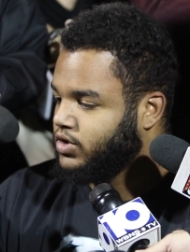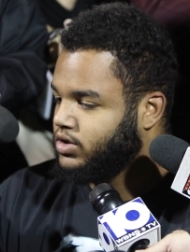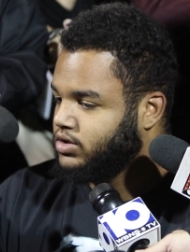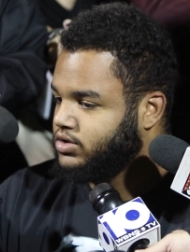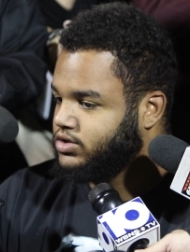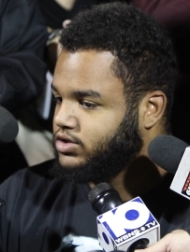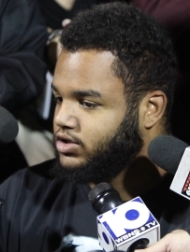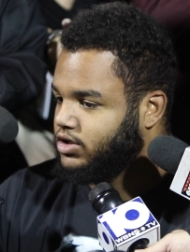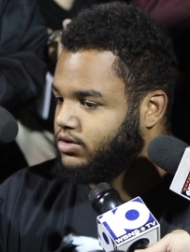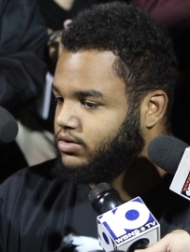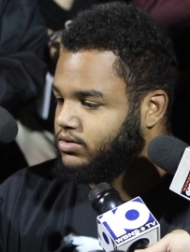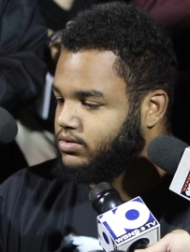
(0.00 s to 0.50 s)

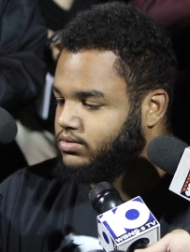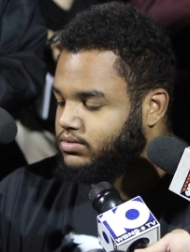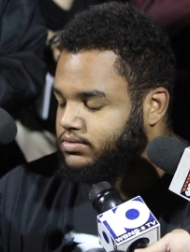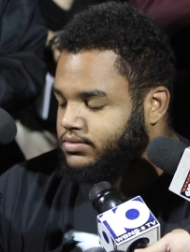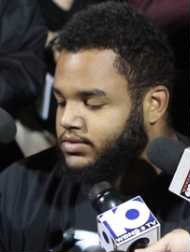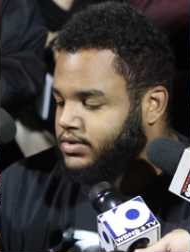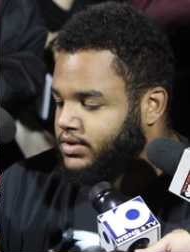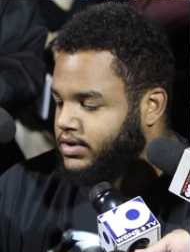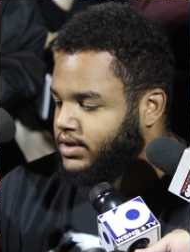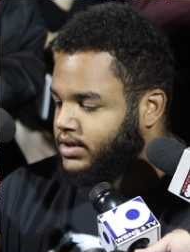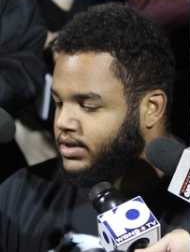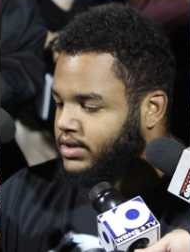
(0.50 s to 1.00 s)
So
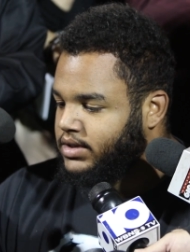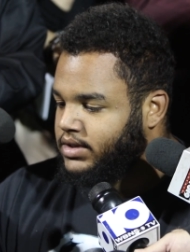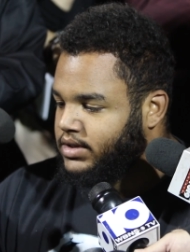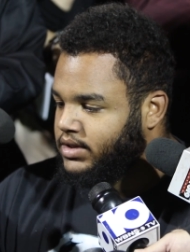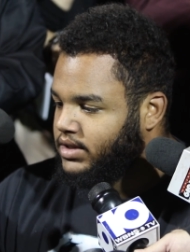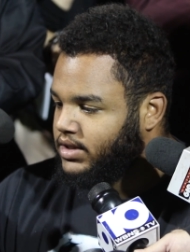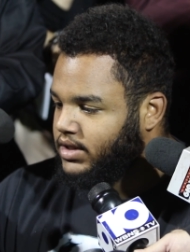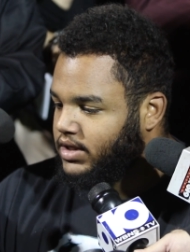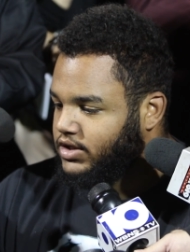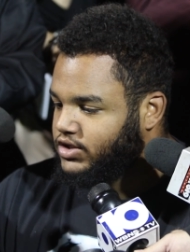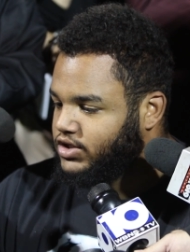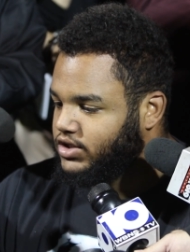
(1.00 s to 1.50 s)

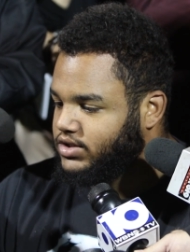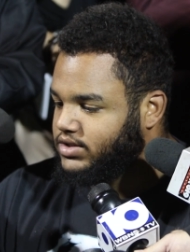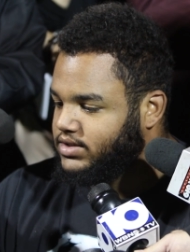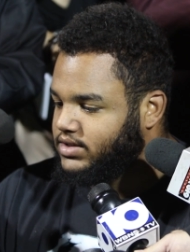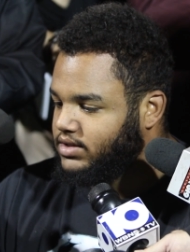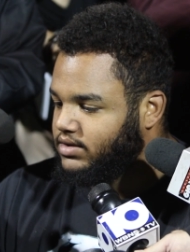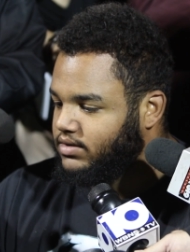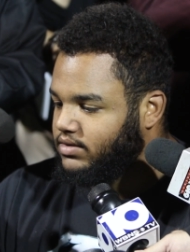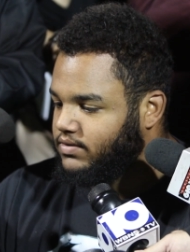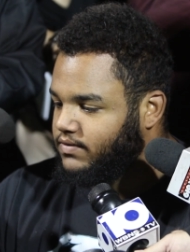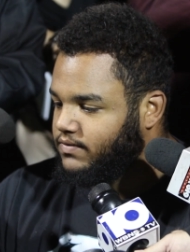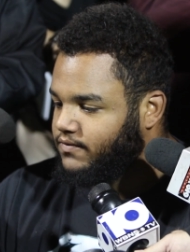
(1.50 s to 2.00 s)
it's
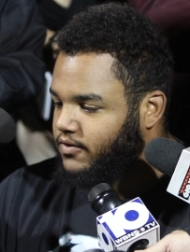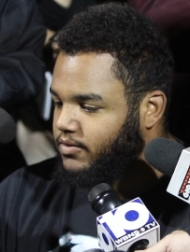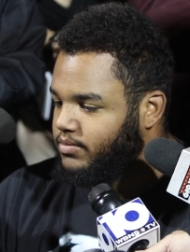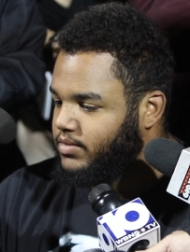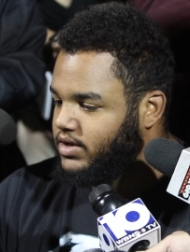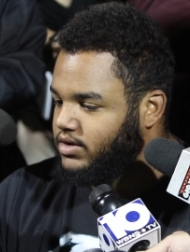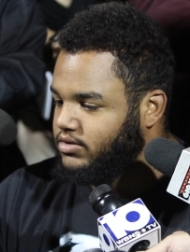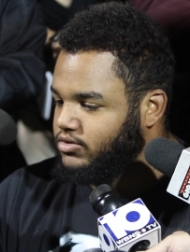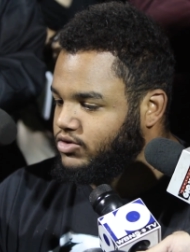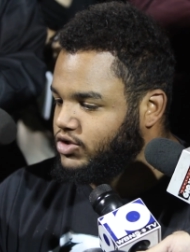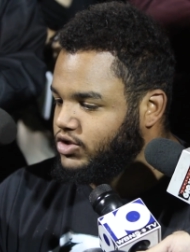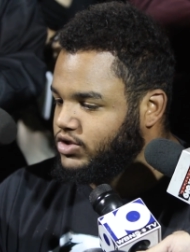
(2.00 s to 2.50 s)
just, for
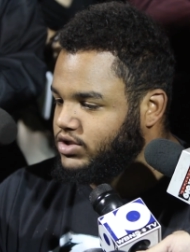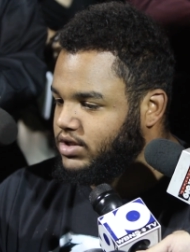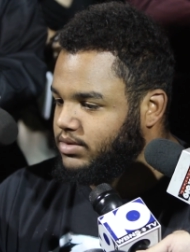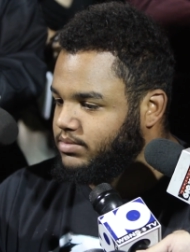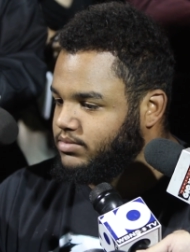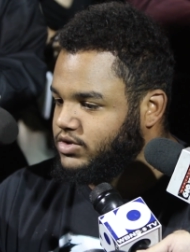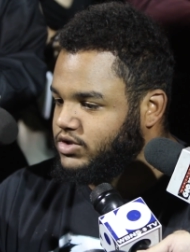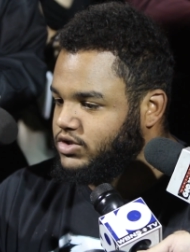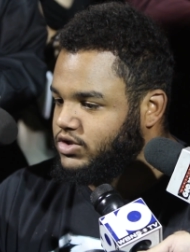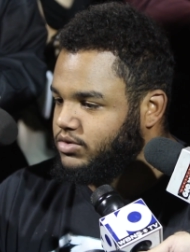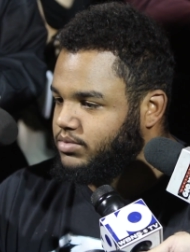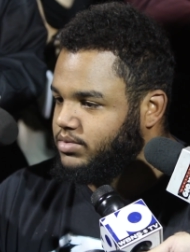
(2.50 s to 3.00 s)
me, it was just
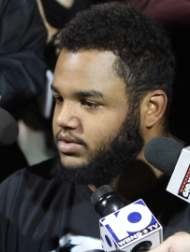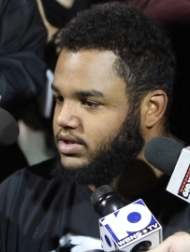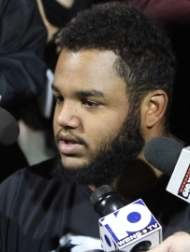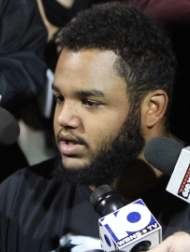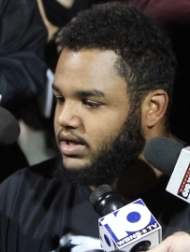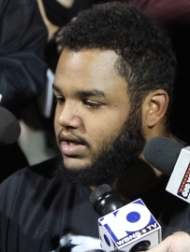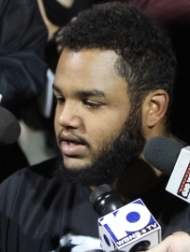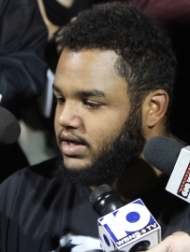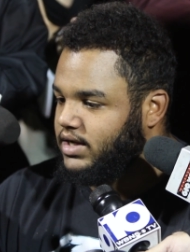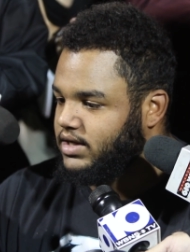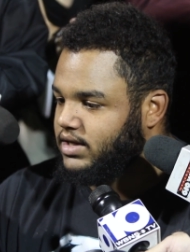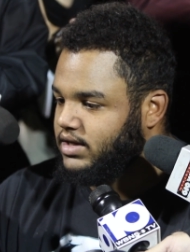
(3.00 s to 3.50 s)
something
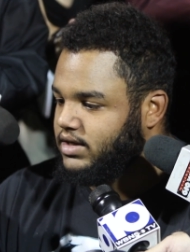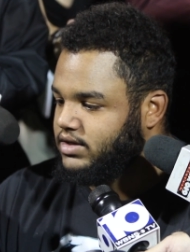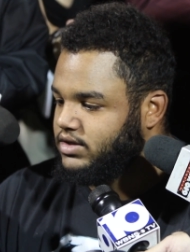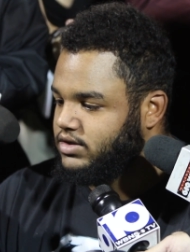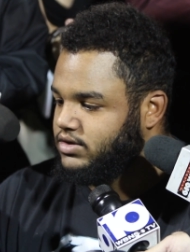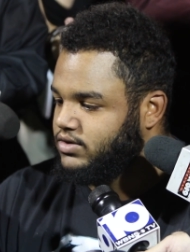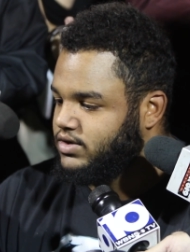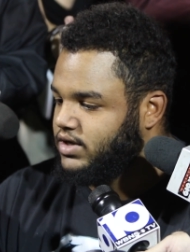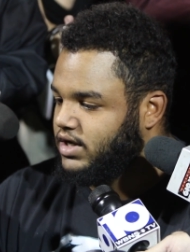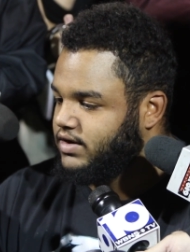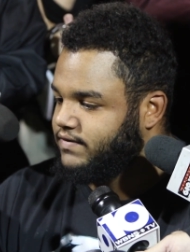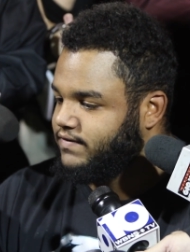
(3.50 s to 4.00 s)
stupid.
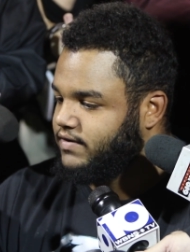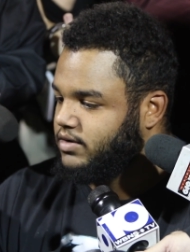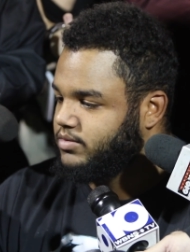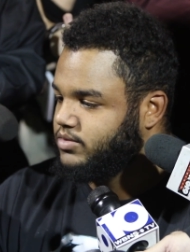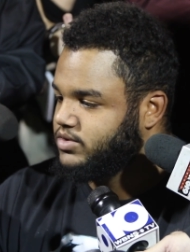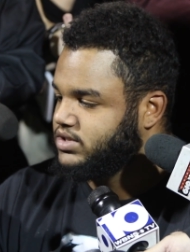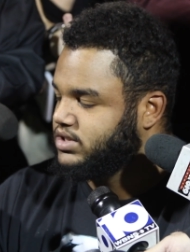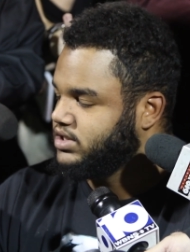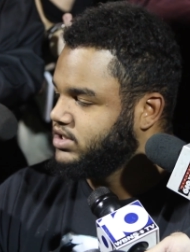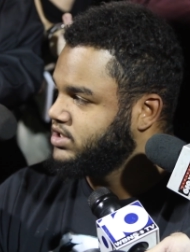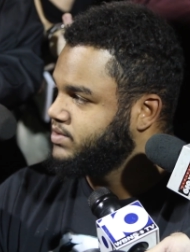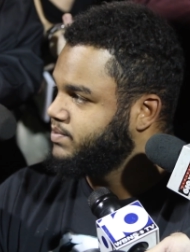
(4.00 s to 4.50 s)
You kind of
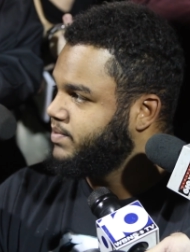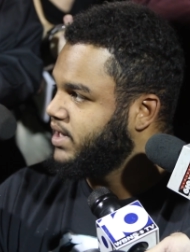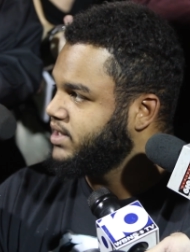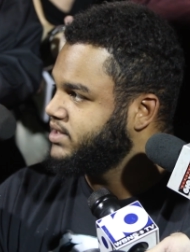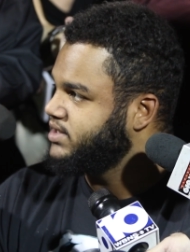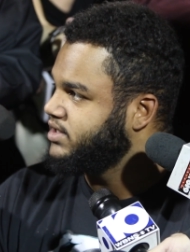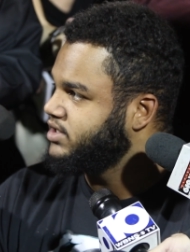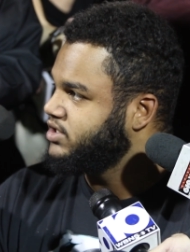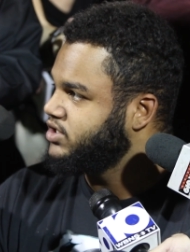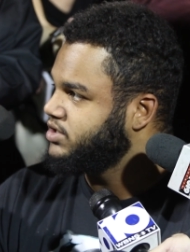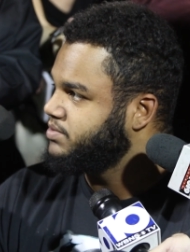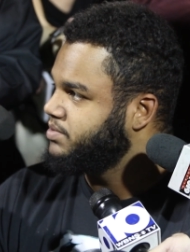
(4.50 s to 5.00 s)
almost
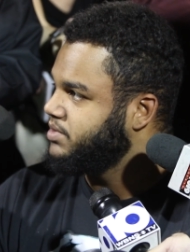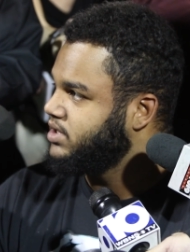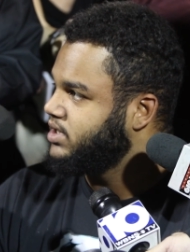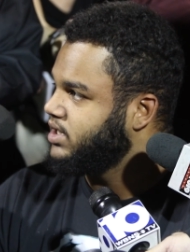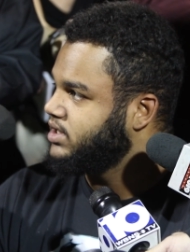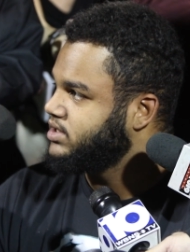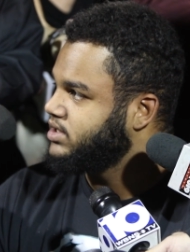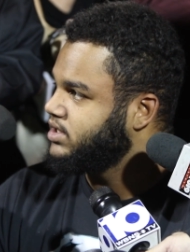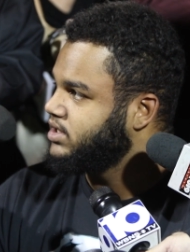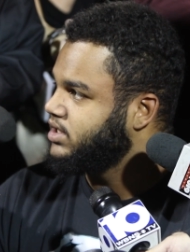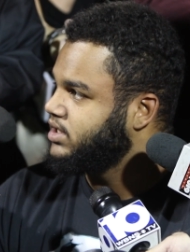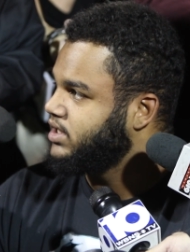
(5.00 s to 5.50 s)
expect it just
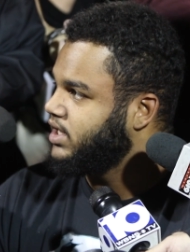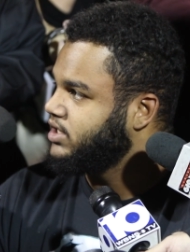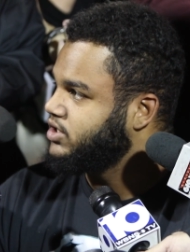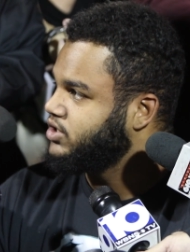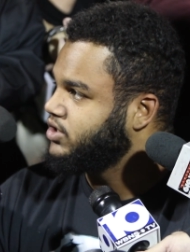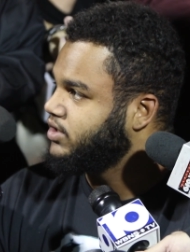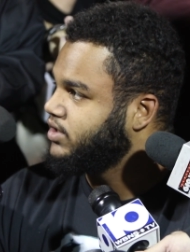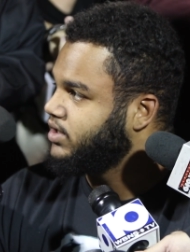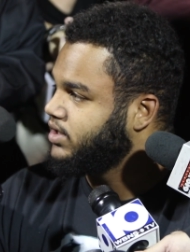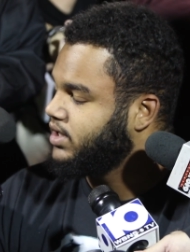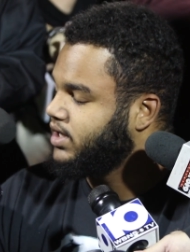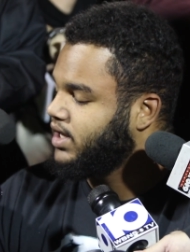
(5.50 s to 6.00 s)
because of the nature of the